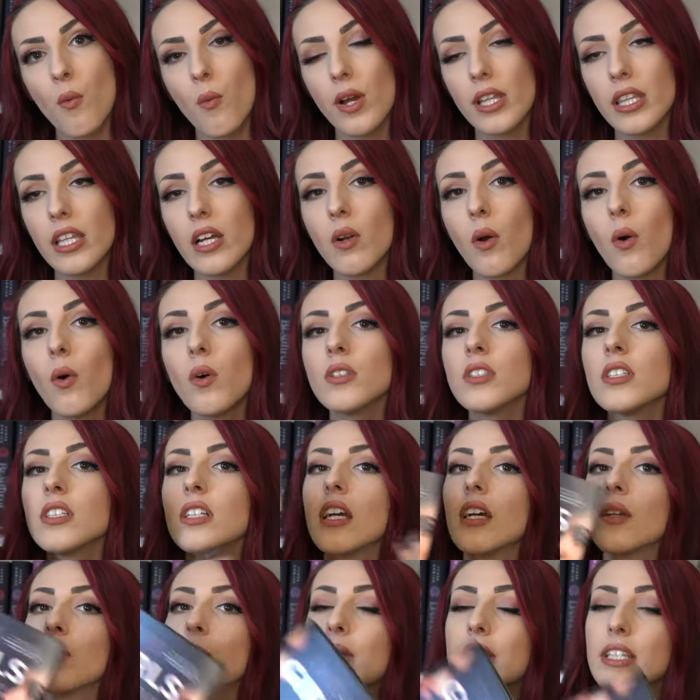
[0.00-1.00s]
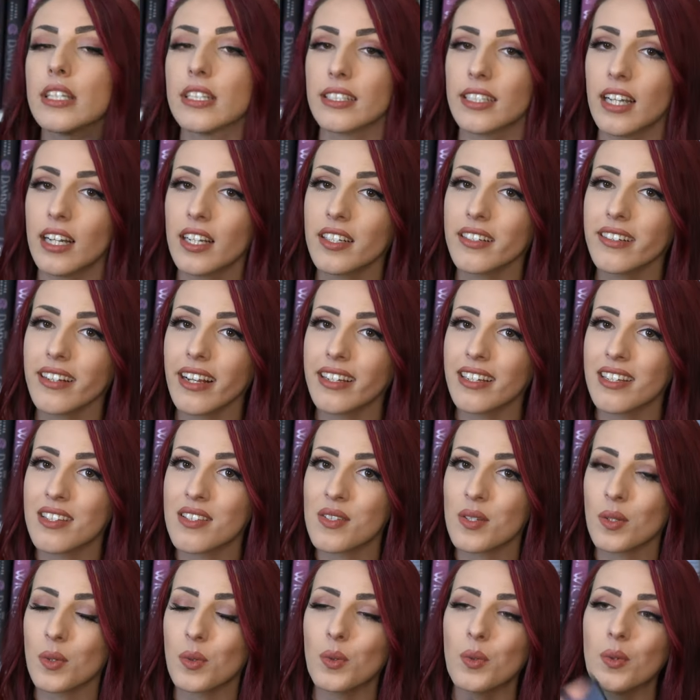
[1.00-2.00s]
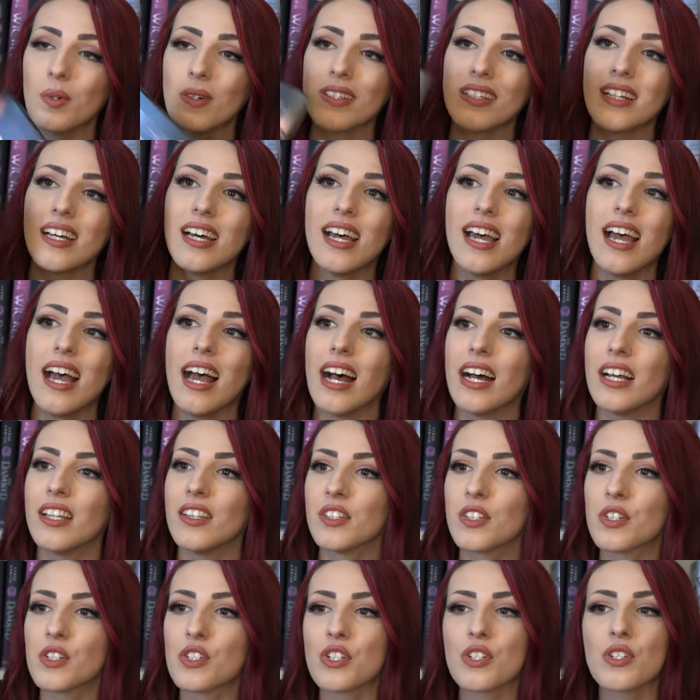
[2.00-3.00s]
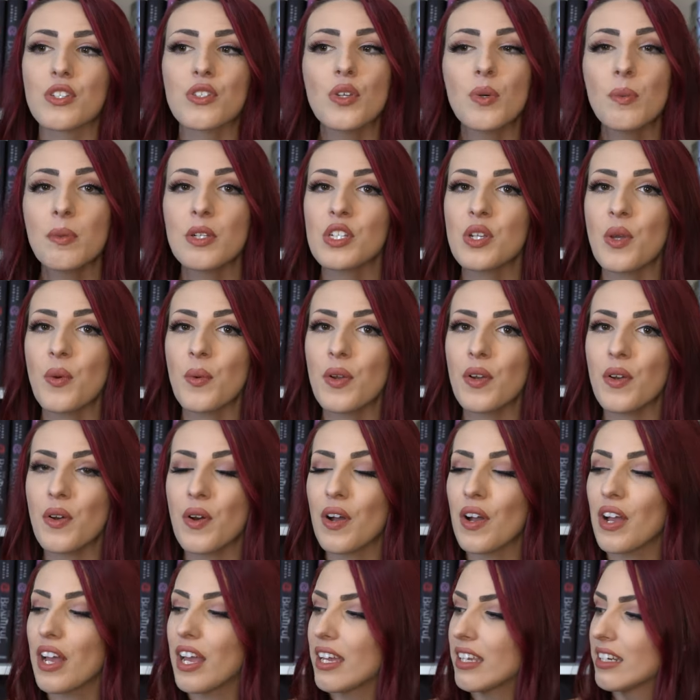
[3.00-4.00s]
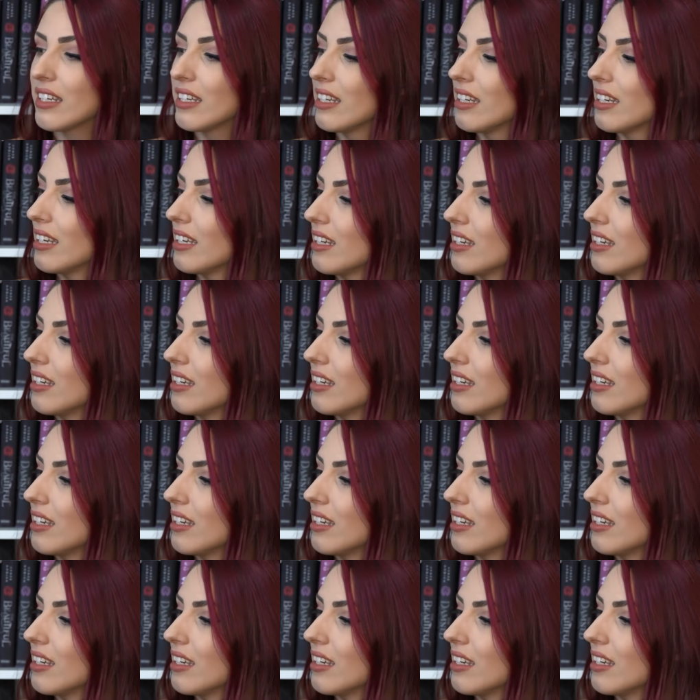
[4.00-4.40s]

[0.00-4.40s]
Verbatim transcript: when they're older and when they're younger and in school, and there's just so much going on.